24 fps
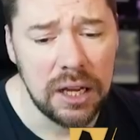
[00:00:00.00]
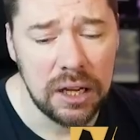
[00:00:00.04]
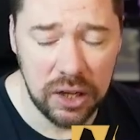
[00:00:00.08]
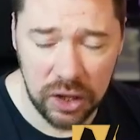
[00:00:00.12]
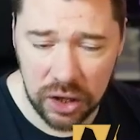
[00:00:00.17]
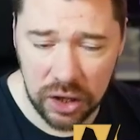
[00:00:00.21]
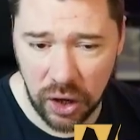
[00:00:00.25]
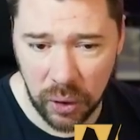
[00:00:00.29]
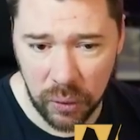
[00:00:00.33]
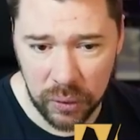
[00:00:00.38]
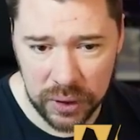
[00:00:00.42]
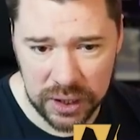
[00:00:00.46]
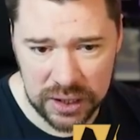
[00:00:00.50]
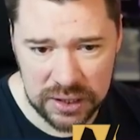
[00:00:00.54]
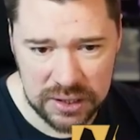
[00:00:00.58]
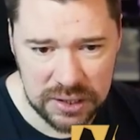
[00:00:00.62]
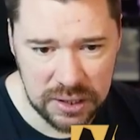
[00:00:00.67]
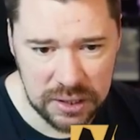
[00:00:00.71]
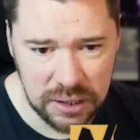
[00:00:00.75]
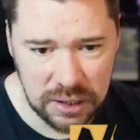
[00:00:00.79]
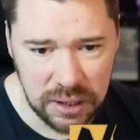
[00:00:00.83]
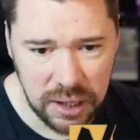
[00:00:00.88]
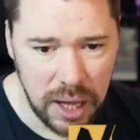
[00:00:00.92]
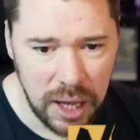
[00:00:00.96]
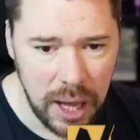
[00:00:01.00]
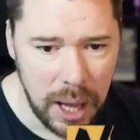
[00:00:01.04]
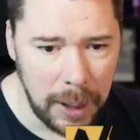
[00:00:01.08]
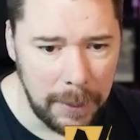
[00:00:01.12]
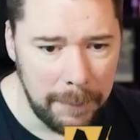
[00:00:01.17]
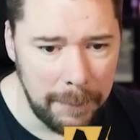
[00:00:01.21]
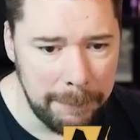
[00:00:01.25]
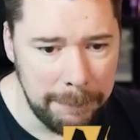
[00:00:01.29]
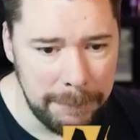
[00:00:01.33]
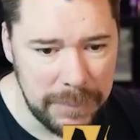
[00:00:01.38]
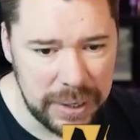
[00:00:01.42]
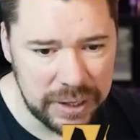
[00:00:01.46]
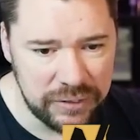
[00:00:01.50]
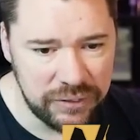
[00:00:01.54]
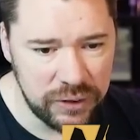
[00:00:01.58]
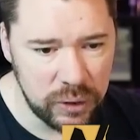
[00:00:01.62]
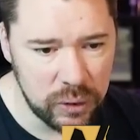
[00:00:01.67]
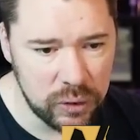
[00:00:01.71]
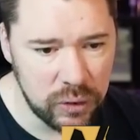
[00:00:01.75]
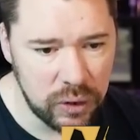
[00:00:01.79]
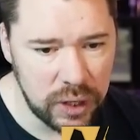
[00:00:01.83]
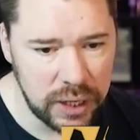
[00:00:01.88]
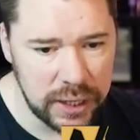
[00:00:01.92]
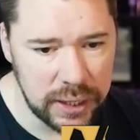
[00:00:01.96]
can go on into midfield
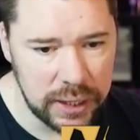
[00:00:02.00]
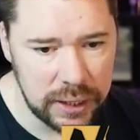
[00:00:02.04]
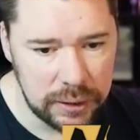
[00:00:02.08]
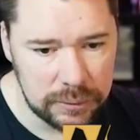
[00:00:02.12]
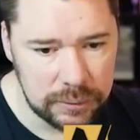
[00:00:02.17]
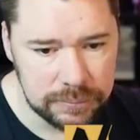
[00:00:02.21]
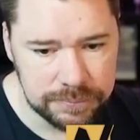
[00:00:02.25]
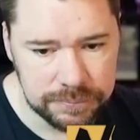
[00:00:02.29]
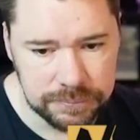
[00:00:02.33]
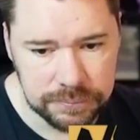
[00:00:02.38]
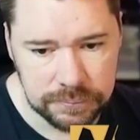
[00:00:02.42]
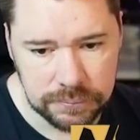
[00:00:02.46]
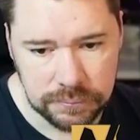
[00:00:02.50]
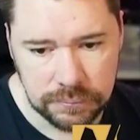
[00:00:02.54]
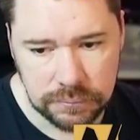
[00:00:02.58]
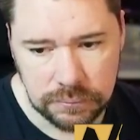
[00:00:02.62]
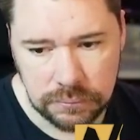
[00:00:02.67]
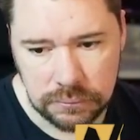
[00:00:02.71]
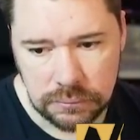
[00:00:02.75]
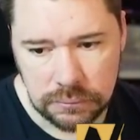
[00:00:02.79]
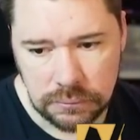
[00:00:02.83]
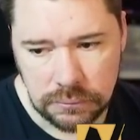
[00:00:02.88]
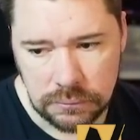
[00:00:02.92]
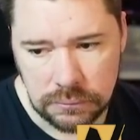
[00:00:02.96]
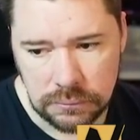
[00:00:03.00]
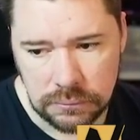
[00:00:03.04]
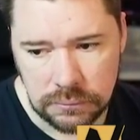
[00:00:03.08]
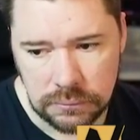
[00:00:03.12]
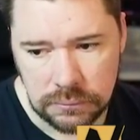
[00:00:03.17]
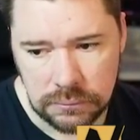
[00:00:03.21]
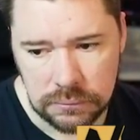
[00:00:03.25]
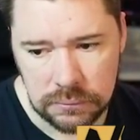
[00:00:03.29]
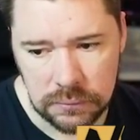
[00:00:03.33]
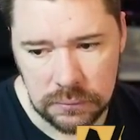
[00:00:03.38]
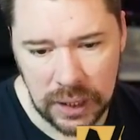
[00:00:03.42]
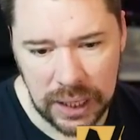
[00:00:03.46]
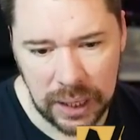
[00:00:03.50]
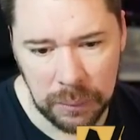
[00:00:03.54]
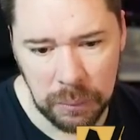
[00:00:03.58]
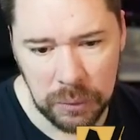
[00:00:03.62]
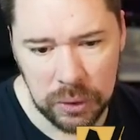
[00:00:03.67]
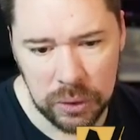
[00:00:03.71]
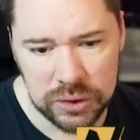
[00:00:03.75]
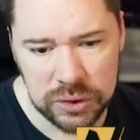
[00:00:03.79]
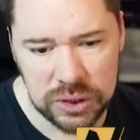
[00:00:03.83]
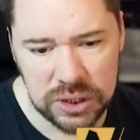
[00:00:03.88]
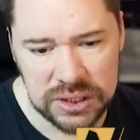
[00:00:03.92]
right there. And we'll also